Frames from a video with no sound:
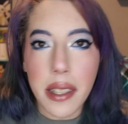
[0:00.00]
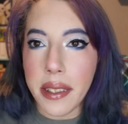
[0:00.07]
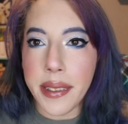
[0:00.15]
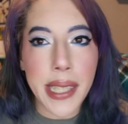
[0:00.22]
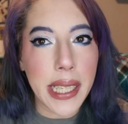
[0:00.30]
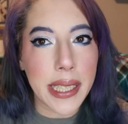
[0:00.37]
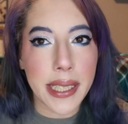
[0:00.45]

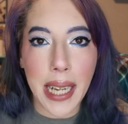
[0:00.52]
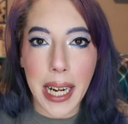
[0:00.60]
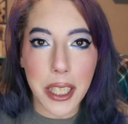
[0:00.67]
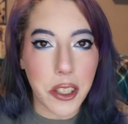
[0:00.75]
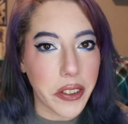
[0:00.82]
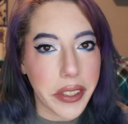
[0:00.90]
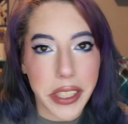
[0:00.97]
NYX
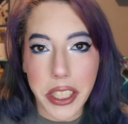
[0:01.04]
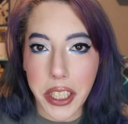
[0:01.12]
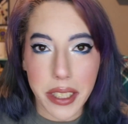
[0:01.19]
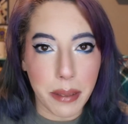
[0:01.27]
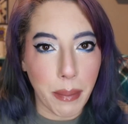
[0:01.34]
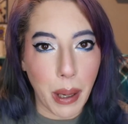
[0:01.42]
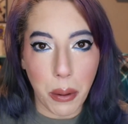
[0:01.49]
Natural is
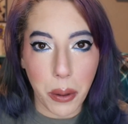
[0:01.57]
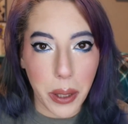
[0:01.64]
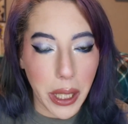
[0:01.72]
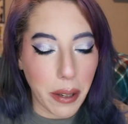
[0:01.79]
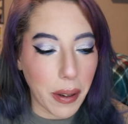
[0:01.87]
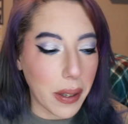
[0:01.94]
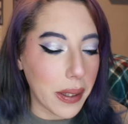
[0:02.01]
just my
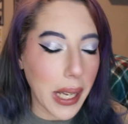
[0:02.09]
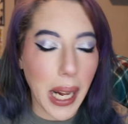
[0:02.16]
holy grail.